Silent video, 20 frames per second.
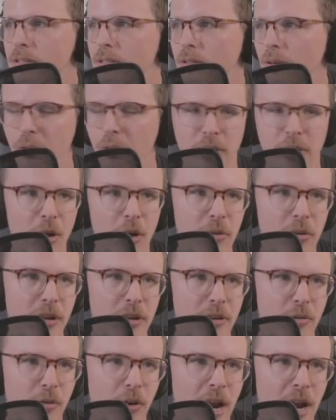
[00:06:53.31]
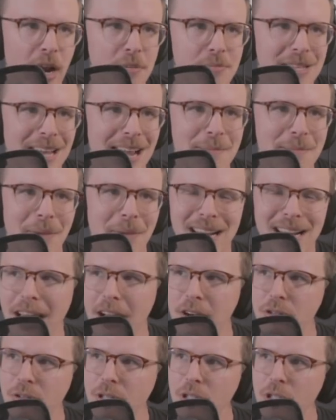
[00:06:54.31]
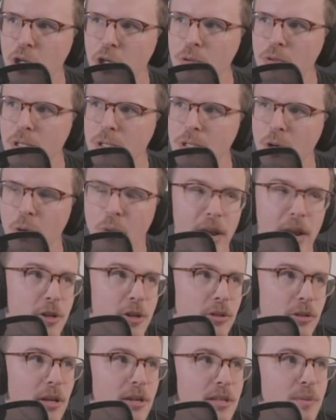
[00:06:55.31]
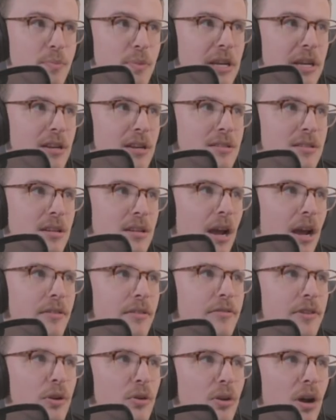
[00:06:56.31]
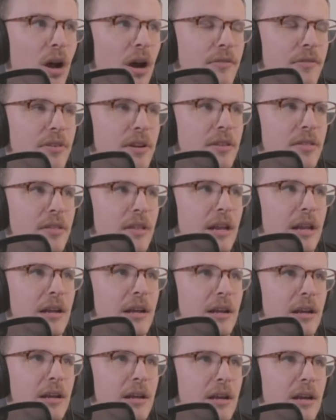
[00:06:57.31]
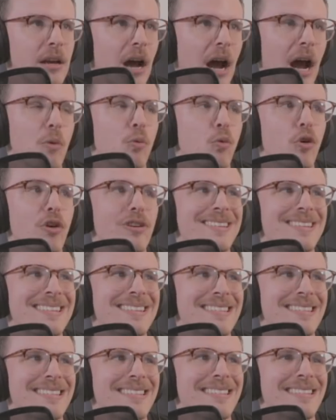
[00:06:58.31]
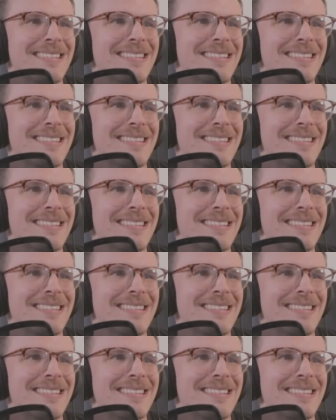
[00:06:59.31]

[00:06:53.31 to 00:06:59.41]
or coconut crabs, I might actually choose tarantulas because I'd feel confident that I wouldn't